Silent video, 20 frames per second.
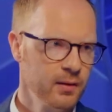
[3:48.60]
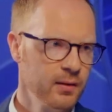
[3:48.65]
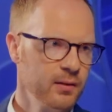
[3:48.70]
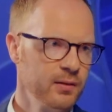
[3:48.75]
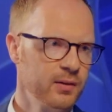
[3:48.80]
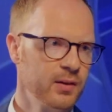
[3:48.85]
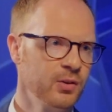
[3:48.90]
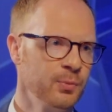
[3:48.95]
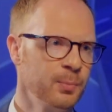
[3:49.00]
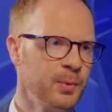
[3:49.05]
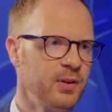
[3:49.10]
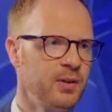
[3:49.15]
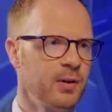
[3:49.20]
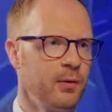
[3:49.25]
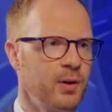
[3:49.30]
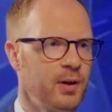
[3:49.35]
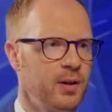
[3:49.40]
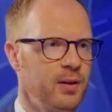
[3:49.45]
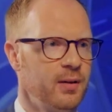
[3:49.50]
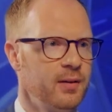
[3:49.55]
This
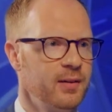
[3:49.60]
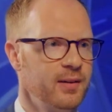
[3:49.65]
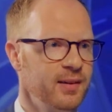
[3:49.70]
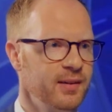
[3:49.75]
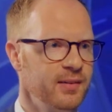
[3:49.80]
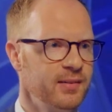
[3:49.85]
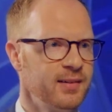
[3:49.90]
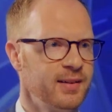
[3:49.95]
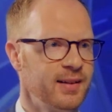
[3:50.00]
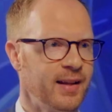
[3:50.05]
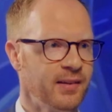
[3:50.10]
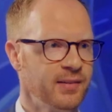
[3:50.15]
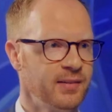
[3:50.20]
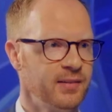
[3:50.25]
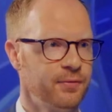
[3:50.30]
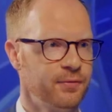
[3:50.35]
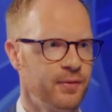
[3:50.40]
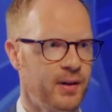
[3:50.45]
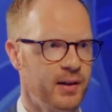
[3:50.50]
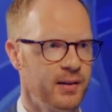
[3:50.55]
material is
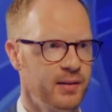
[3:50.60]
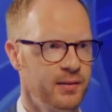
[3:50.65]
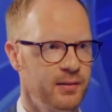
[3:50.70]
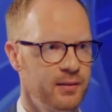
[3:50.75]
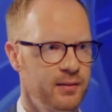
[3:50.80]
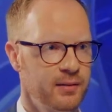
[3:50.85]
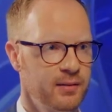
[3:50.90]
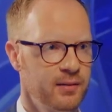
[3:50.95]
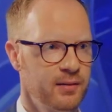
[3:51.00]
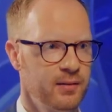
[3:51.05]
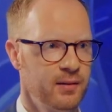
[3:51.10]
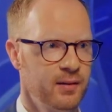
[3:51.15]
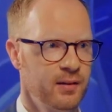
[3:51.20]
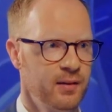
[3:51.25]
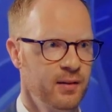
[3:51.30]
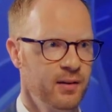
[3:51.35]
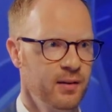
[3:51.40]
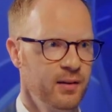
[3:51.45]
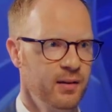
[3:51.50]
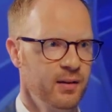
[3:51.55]
classified
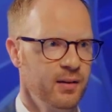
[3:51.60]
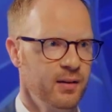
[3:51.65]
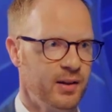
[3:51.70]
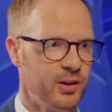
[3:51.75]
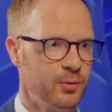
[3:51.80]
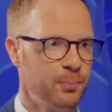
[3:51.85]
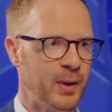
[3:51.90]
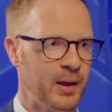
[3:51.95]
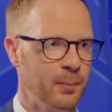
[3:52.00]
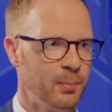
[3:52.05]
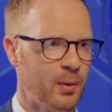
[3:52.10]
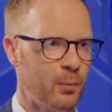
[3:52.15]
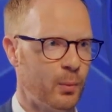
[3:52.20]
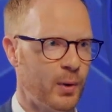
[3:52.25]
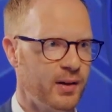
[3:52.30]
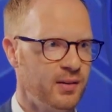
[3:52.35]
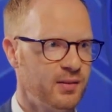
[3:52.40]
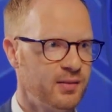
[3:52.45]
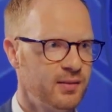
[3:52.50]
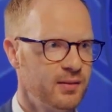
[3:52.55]
as paper
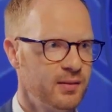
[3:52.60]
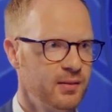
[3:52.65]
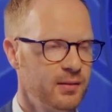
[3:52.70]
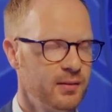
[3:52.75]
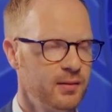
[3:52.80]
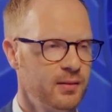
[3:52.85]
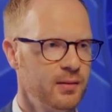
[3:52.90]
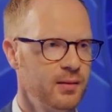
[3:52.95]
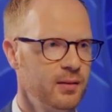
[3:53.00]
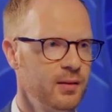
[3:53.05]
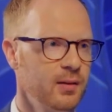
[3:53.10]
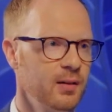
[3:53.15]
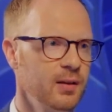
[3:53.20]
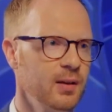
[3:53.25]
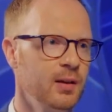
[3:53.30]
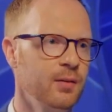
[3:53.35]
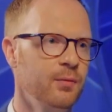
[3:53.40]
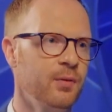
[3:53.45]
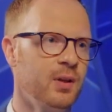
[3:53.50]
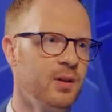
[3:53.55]
waste.
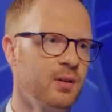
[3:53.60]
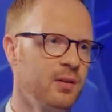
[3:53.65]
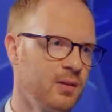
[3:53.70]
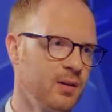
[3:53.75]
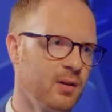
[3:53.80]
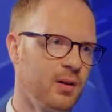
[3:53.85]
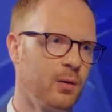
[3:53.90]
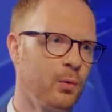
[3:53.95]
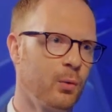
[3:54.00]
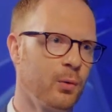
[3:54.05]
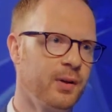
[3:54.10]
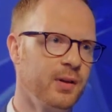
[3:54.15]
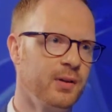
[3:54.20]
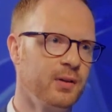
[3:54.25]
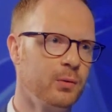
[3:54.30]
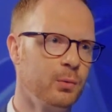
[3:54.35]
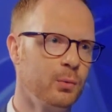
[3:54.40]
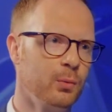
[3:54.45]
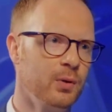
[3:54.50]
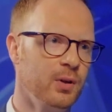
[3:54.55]
Even according
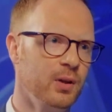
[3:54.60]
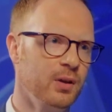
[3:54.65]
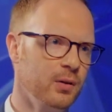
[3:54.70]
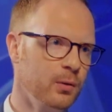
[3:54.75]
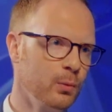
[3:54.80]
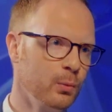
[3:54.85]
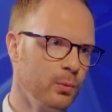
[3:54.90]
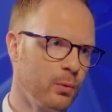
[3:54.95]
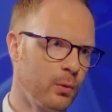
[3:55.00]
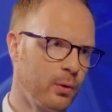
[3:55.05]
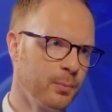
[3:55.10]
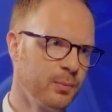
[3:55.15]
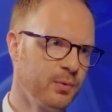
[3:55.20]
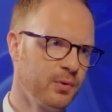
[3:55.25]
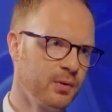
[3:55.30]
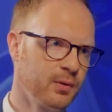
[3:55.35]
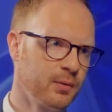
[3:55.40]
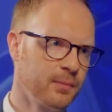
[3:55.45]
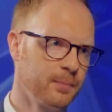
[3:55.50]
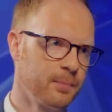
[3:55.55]
to EU
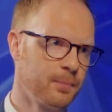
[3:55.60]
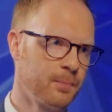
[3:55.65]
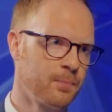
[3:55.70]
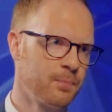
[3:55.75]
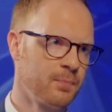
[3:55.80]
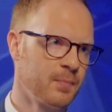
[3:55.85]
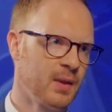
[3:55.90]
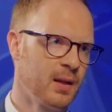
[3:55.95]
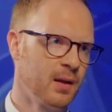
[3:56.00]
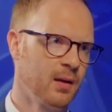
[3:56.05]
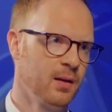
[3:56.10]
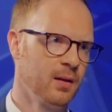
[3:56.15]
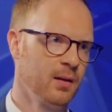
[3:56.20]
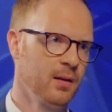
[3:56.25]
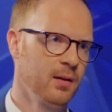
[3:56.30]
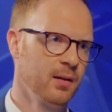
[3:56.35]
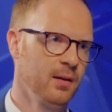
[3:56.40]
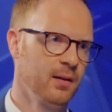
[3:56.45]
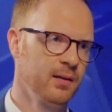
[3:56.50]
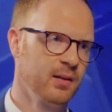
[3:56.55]
norms,
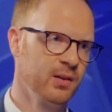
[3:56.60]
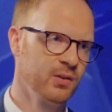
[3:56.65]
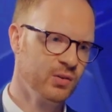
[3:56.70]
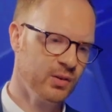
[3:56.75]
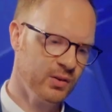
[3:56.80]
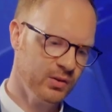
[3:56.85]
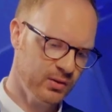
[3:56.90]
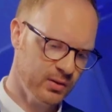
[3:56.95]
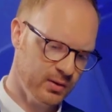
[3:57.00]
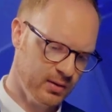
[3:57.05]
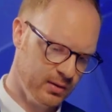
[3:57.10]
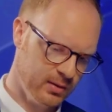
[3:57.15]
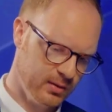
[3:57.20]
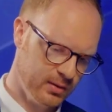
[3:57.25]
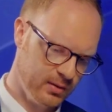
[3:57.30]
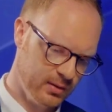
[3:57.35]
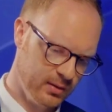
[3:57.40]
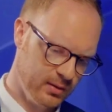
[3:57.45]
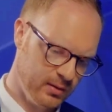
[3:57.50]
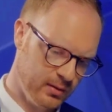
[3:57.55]
this is,
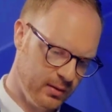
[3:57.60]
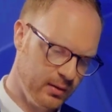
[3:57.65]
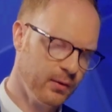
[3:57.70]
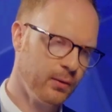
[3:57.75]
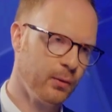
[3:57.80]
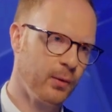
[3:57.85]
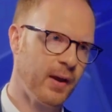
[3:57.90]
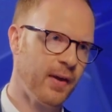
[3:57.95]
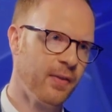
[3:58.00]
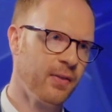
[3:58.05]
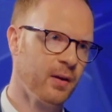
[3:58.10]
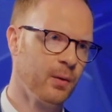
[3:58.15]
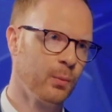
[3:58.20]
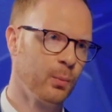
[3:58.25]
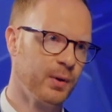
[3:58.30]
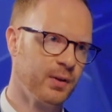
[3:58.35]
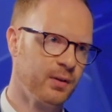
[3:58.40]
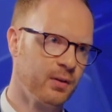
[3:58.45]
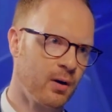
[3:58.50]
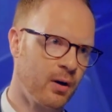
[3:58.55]
together
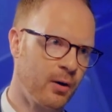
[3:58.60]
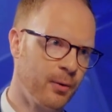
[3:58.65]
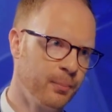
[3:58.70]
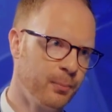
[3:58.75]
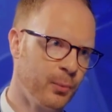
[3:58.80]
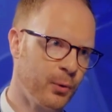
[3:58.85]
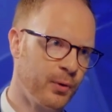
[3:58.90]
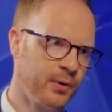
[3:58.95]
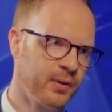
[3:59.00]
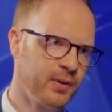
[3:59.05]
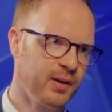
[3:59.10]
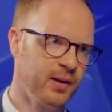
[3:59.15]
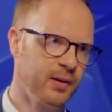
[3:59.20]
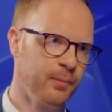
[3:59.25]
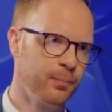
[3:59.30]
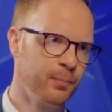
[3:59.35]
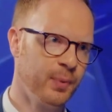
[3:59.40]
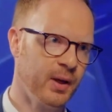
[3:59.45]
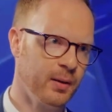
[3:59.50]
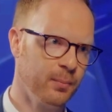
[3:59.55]
with cardboard
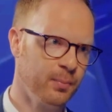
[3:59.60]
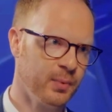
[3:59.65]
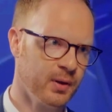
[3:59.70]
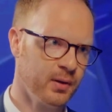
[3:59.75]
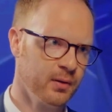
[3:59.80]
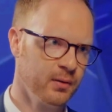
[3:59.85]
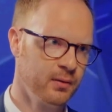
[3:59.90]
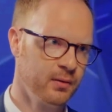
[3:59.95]
and paper,